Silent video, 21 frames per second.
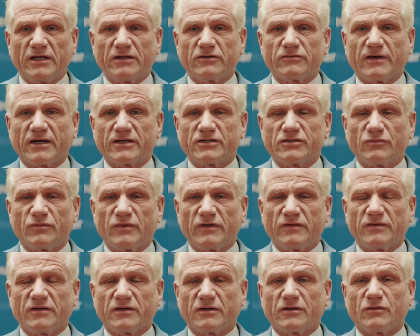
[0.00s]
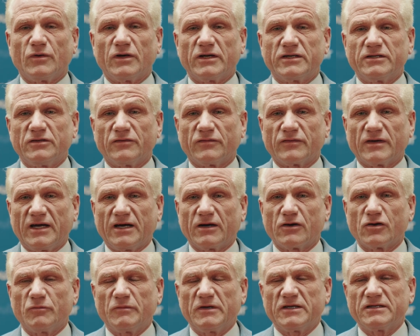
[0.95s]
interaction with the Quality of Care
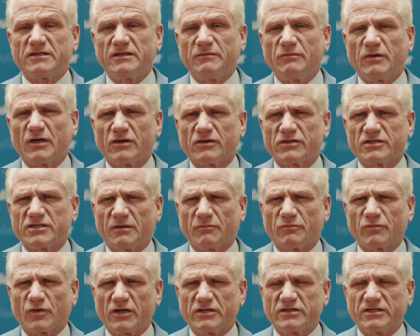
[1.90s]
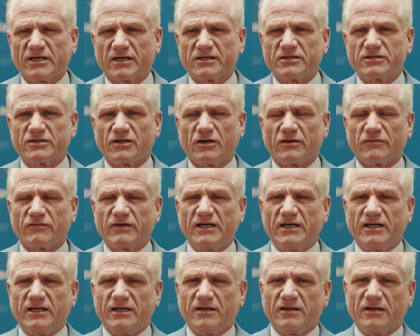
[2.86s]
Committee, because some projects are
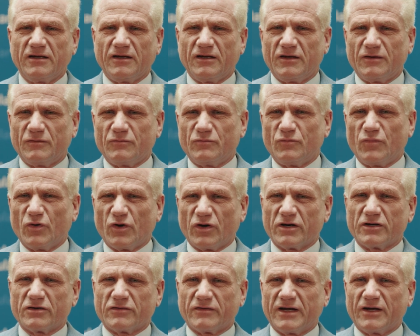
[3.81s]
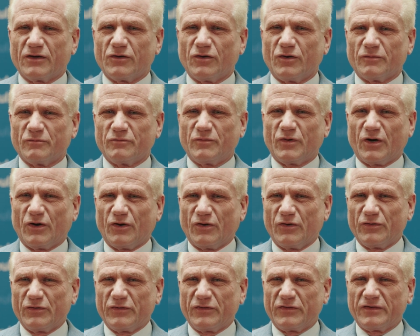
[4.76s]
really bordering on
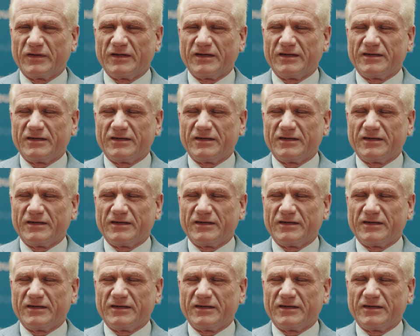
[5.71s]
both.